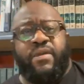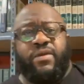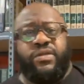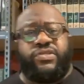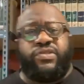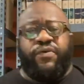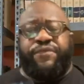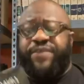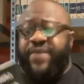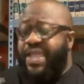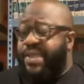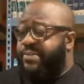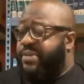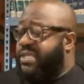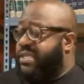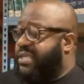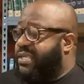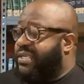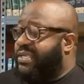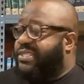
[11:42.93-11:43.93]

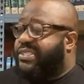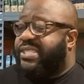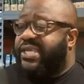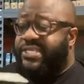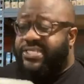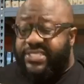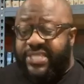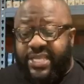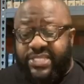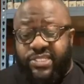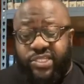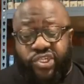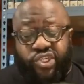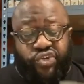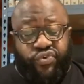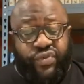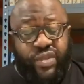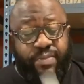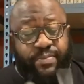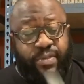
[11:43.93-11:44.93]
family, there's a
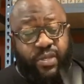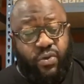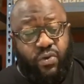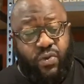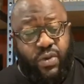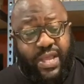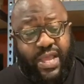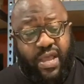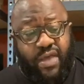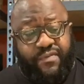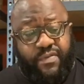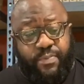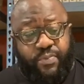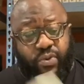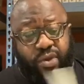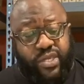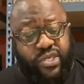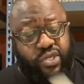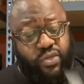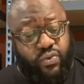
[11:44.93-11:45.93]
treatment on Alvin
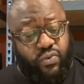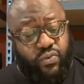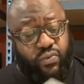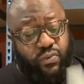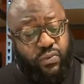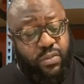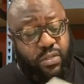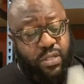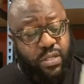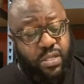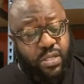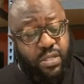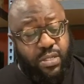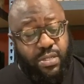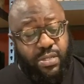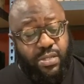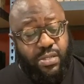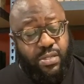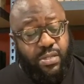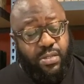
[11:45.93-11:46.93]
Boyd Kuhn.
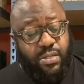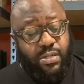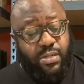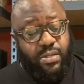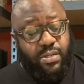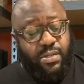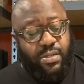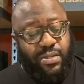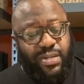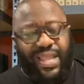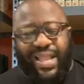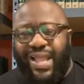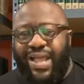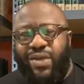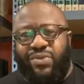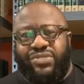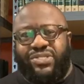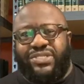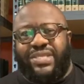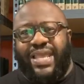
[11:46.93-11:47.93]
Like, I
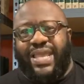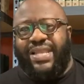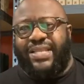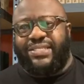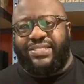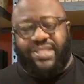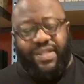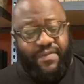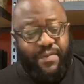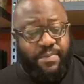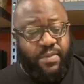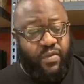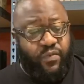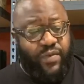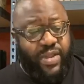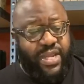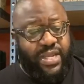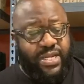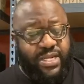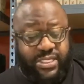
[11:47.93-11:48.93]
don't just have this stuff. I'll be
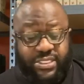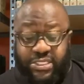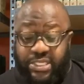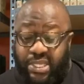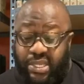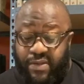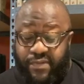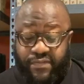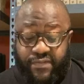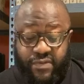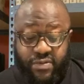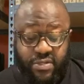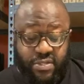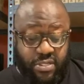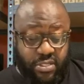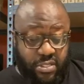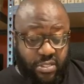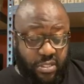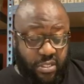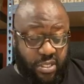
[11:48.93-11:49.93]
reading this stuff.
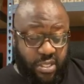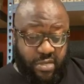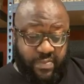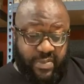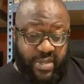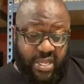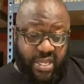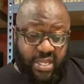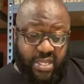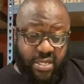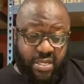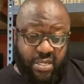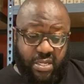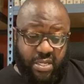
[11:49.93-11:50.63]
Look, man,